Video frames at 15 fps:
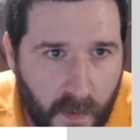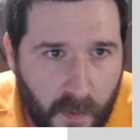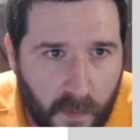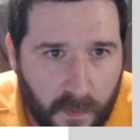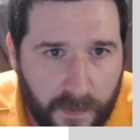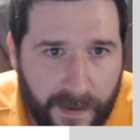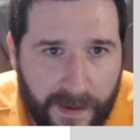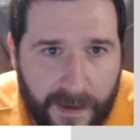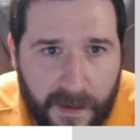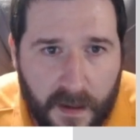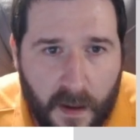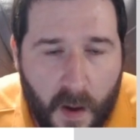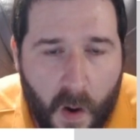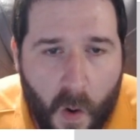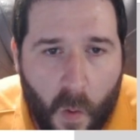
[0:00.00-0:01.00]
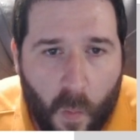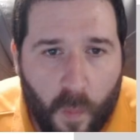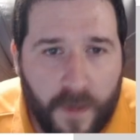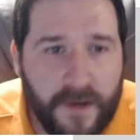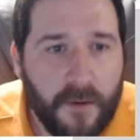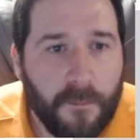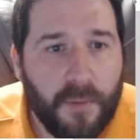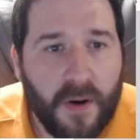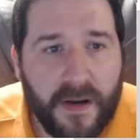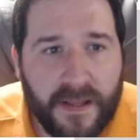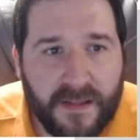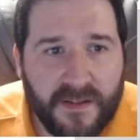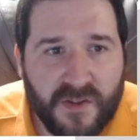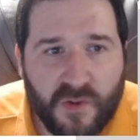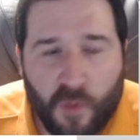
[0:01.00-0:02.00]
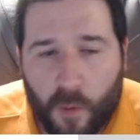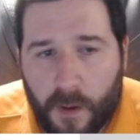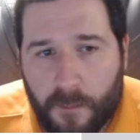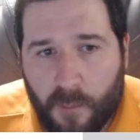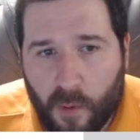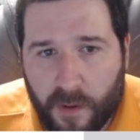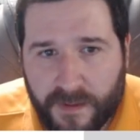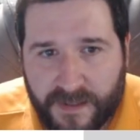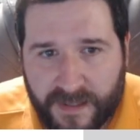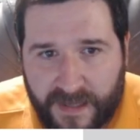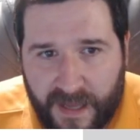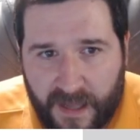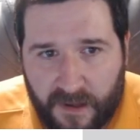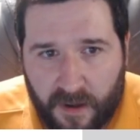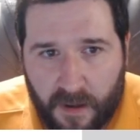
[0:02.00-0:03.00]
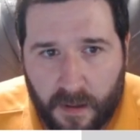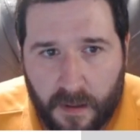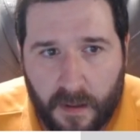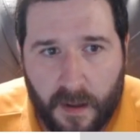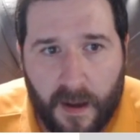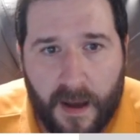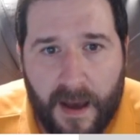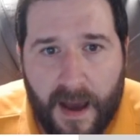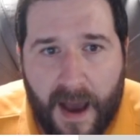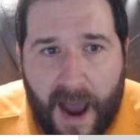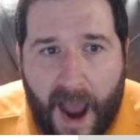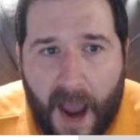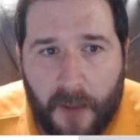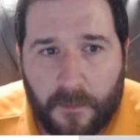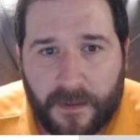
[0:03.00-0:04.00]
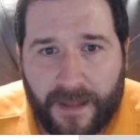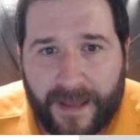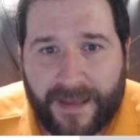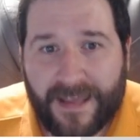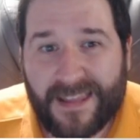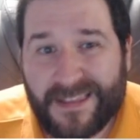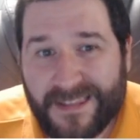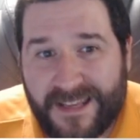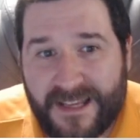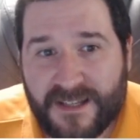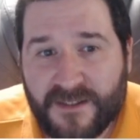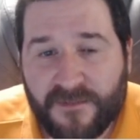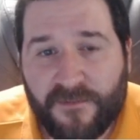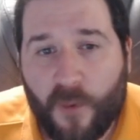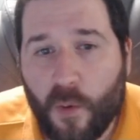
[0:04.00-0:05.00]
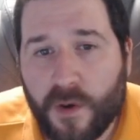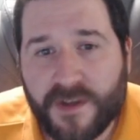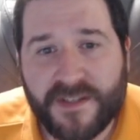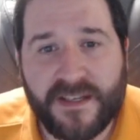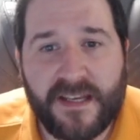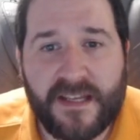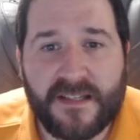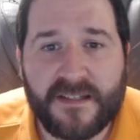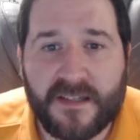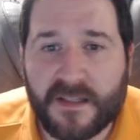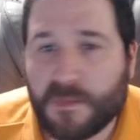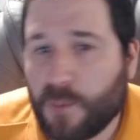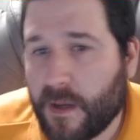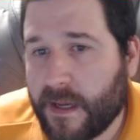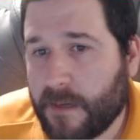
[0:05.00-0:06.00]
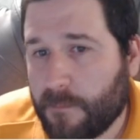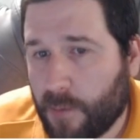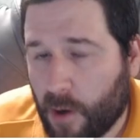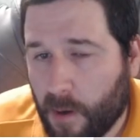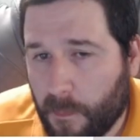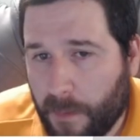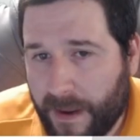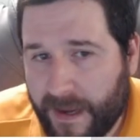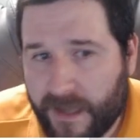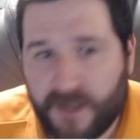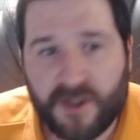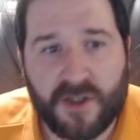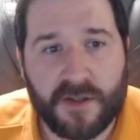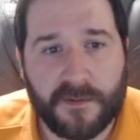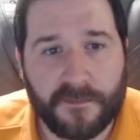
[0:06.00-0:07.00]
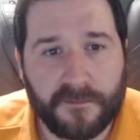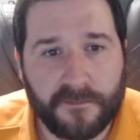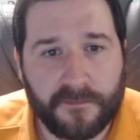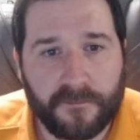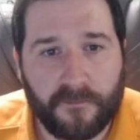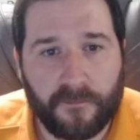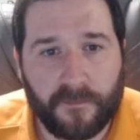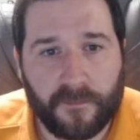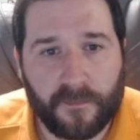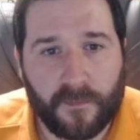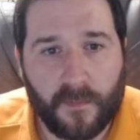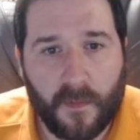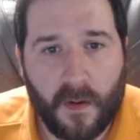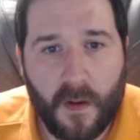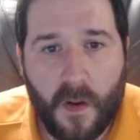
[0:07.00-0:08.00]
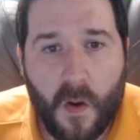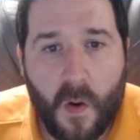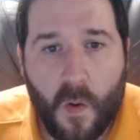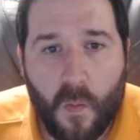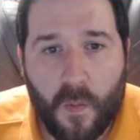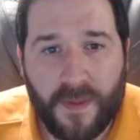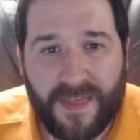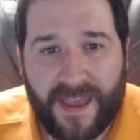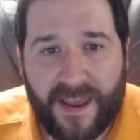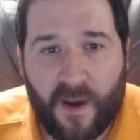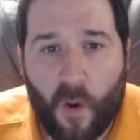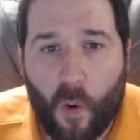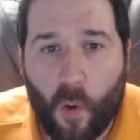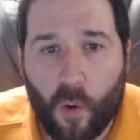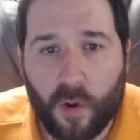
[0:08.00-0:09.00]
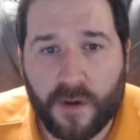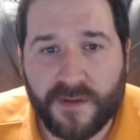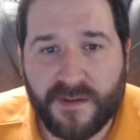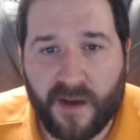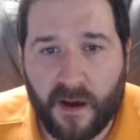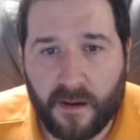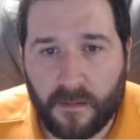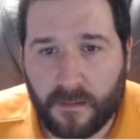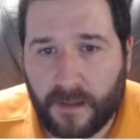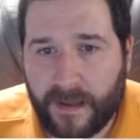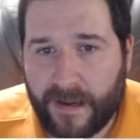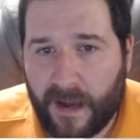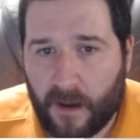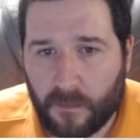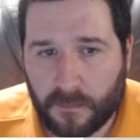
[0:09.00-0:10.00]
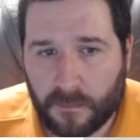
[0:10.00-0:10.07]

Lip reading: Okay, when you're putting the storyboard together, I would like at least 4 scenes displayed per page with a horizontal layout.